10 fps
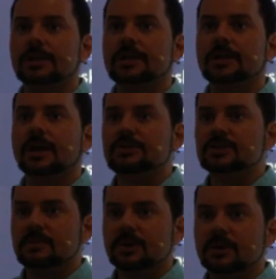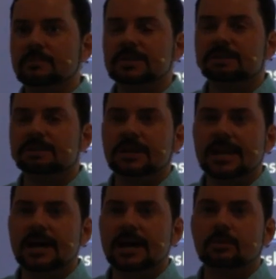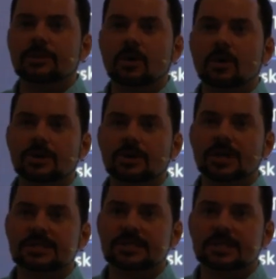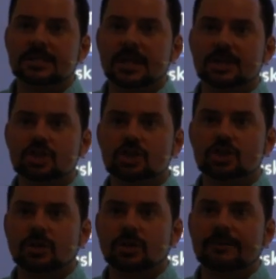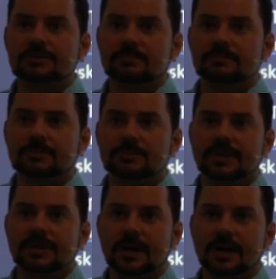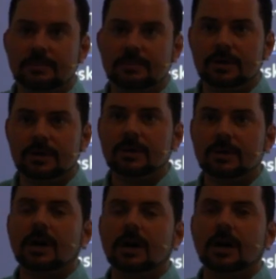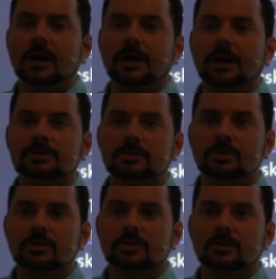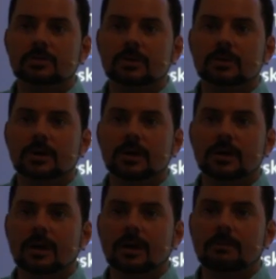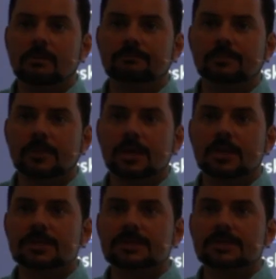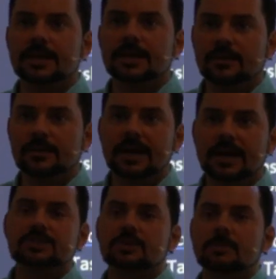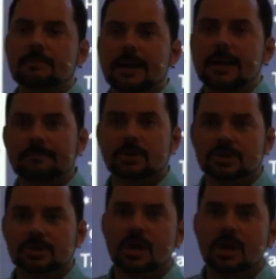I've just been very busy, but now with the holiday season, I should have some time uh, to um, send out that list to members.